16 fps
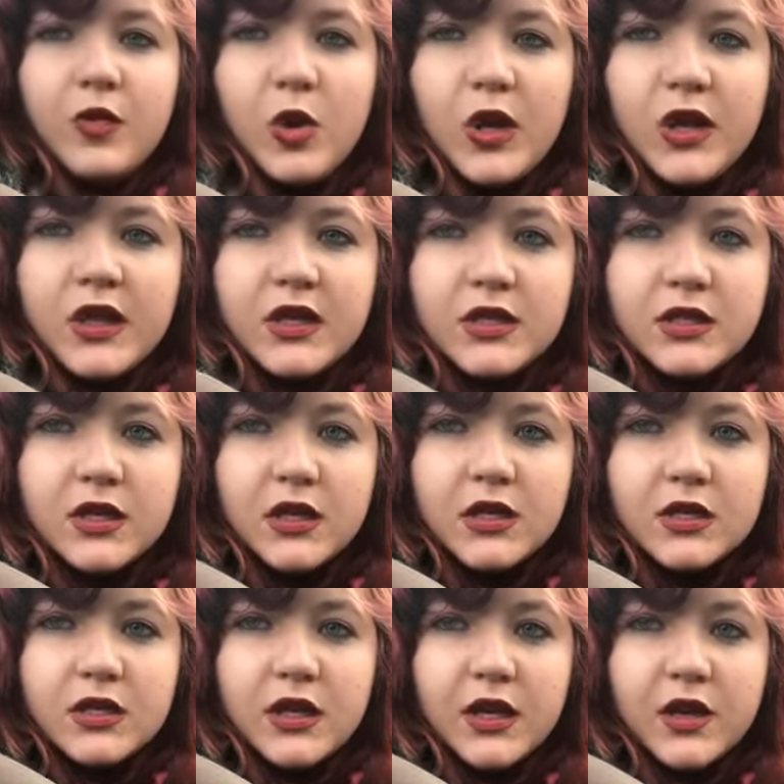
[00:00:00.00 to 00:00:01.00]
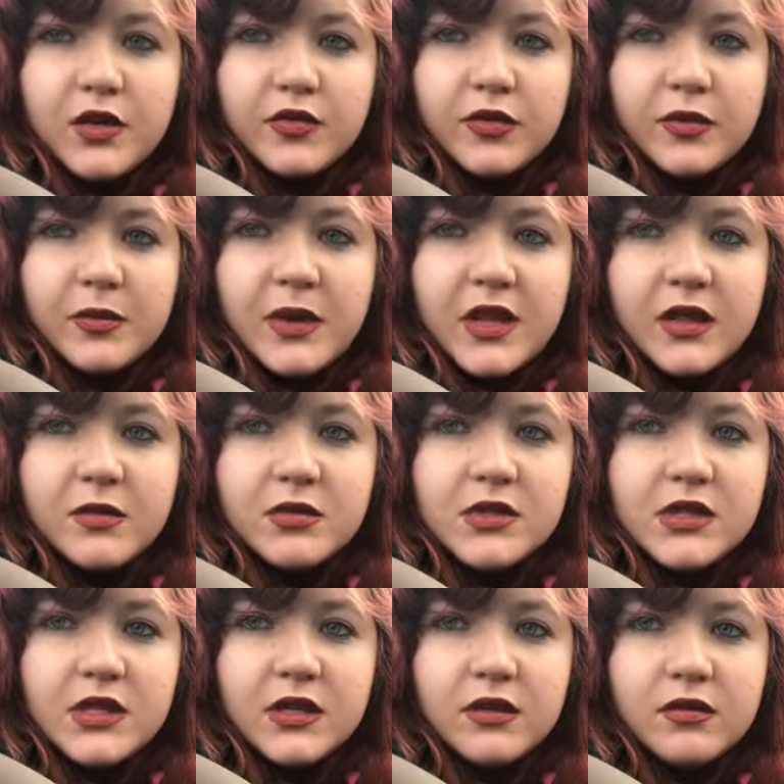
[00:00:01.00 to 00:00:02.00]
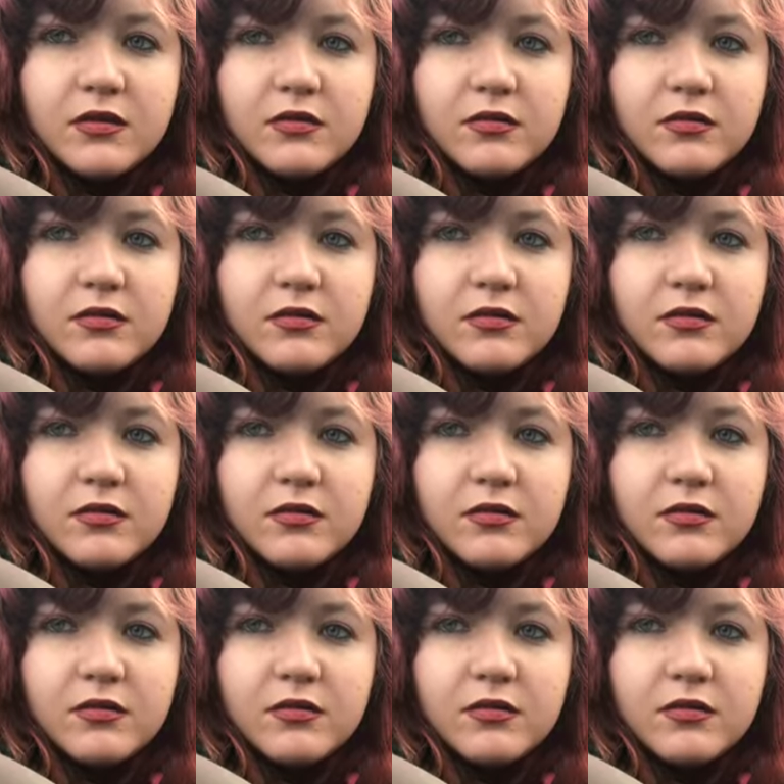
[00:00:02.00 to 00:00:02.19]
what this looks like over my lipstick.